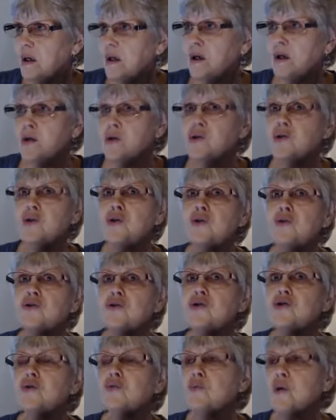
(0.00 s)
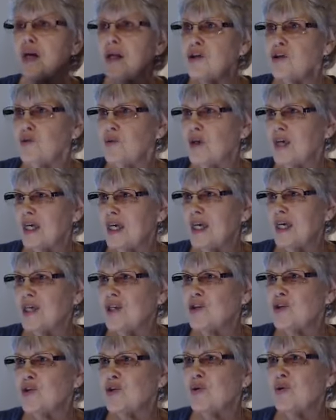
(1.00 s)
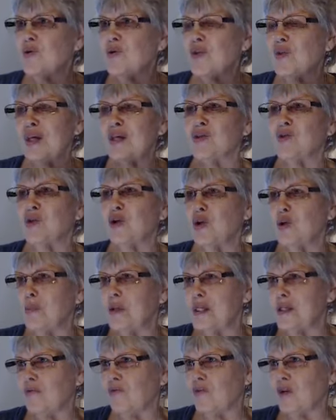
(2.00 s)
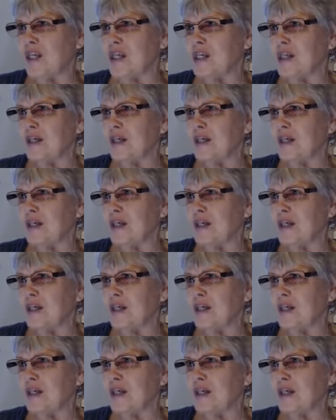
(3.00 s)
So you're surrendering into things are going to be different,